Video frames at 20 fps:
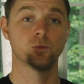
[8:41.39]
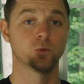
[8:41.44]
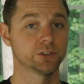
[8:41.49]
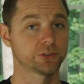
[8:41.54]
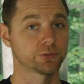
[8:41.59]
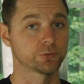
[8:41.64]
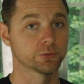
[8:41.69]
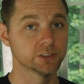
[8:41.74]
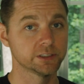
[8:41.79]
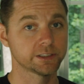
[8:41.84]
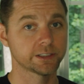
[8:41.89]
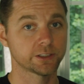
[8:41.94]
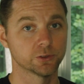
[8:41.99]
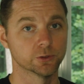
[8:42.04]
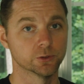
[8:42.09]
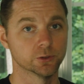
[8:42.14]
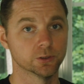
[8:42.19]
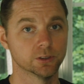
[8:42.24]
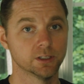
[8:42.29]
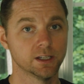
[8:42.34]
What's really
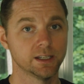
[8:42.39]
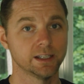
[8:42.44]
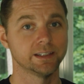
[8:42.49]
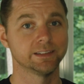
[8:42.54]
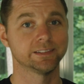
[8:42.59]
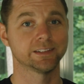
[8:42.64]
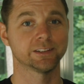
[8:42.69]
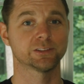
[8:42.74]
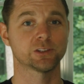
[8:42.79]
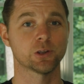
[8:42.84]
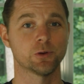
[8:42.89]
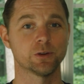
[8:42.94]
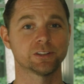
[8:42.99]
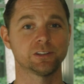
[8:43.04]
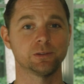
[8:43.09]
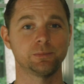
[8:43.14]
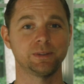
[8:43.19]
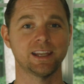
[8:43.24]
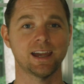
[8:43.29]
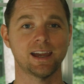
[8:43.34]
cool is it's going
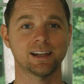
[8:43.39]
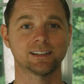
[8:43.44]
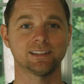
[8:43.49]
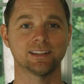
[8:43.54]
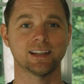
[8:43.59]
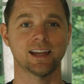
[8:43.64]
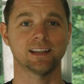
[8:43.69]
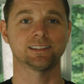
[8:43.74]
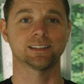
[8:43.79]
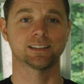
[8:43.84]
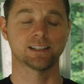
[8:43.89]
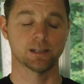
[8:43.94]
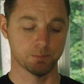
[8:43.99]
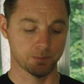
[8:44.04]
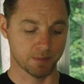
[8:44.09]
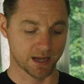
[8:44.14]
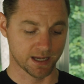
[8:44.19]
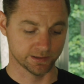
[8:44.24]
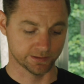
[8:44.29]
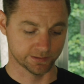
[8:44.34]
to be acting as a
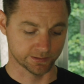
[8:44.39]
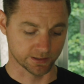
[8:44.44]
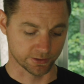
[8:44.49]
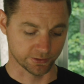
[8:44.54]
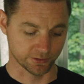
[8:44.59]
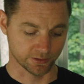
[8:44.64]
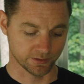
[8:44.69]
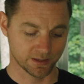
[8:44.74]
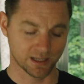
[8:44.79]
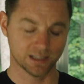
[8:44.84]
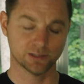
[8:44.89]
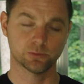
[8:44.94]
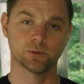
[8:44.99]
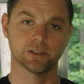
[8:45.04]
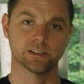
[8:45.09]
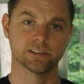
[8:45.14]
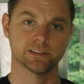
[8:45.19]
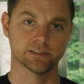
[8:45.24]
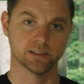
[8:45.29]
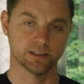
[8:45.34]
command center. That's
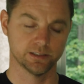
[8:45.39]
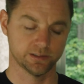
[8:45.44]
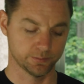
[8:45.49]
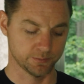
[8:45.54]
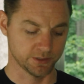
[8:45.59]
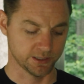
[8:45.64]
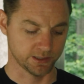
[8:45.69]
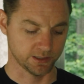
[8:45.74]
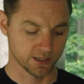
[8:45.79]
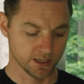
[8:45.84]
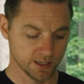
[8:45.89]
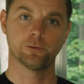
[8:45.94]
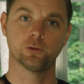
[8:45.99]
what excites me.